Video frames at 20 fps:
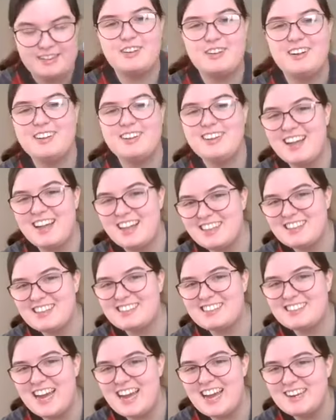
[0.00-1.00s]

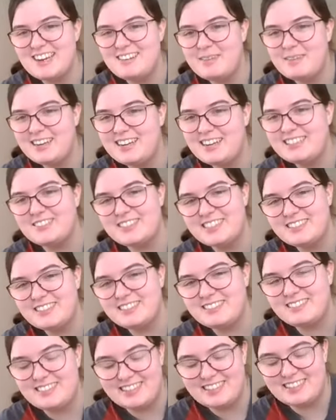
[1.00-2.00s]
10 minutes of
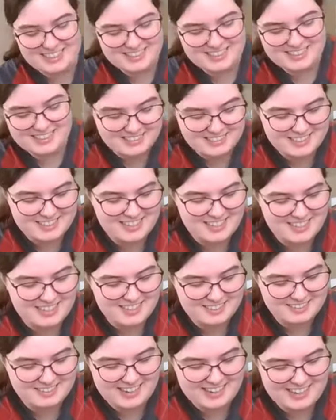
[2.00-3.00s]
stalling to do. Isn't
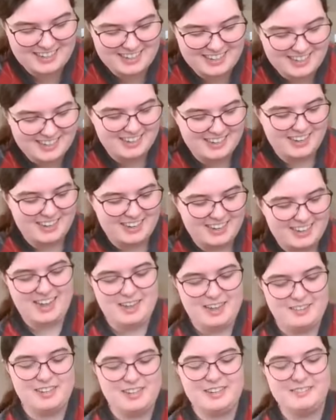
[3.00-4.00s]
this great?
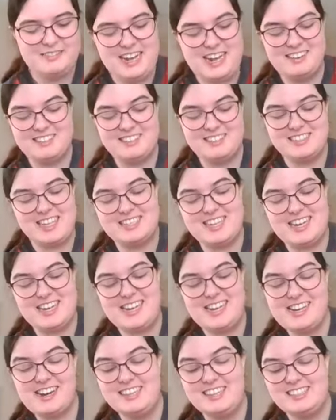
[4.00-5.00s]
If anyone else has
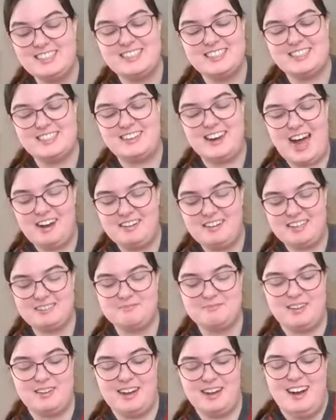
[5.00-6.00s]
any ideas on how I
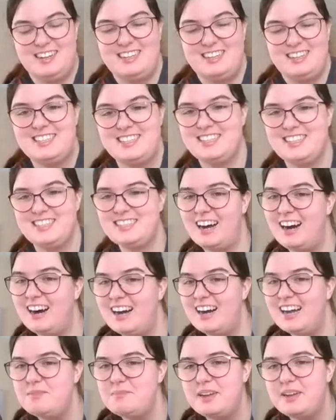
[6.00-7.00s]
can pass the
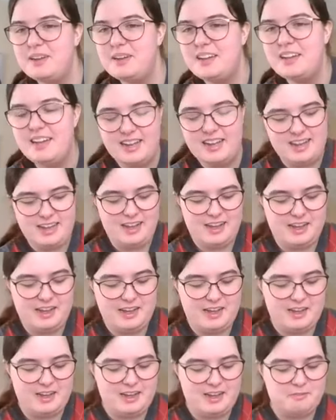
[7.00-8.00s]
time,
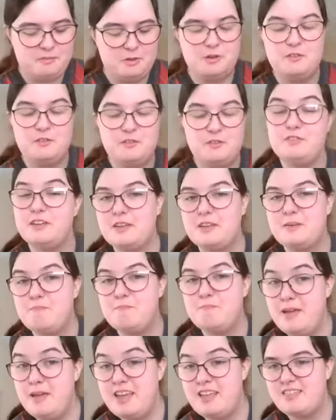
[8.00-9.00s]
or if there is a
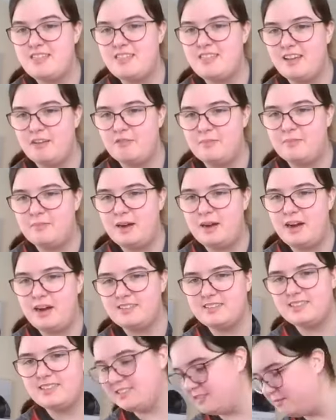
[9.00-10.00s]
myth of
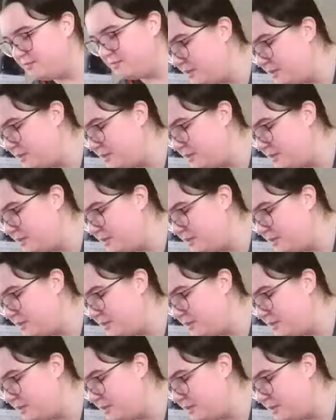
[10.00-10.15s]
Marxism